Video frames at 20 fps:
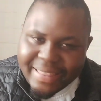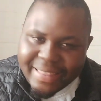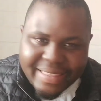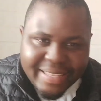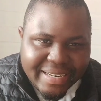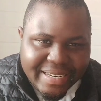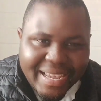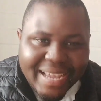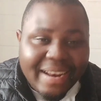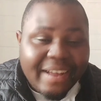
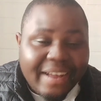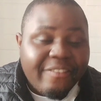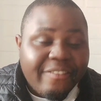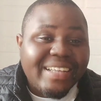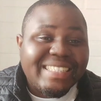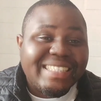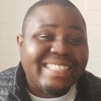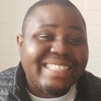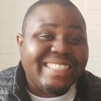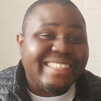After it is
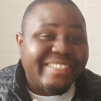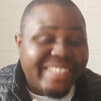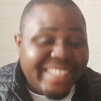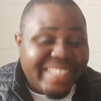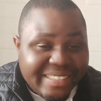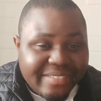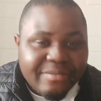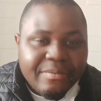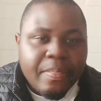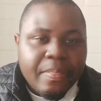green
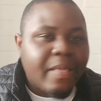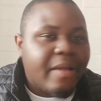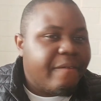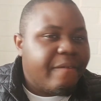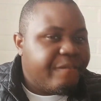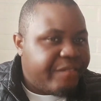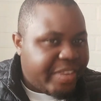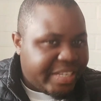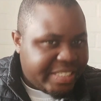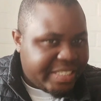
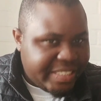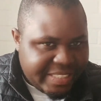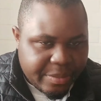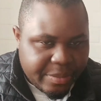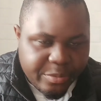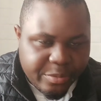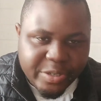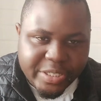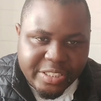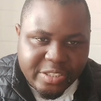vegetable,
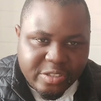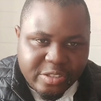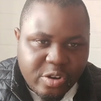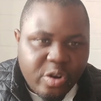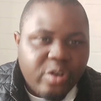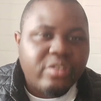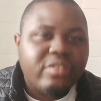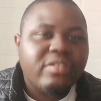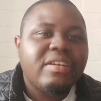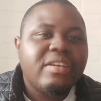it's called
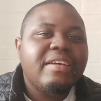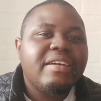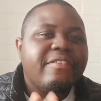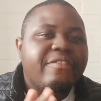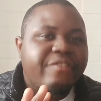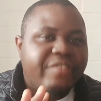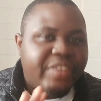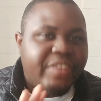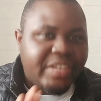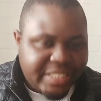
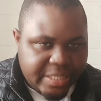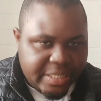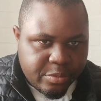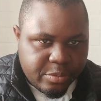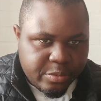vegetable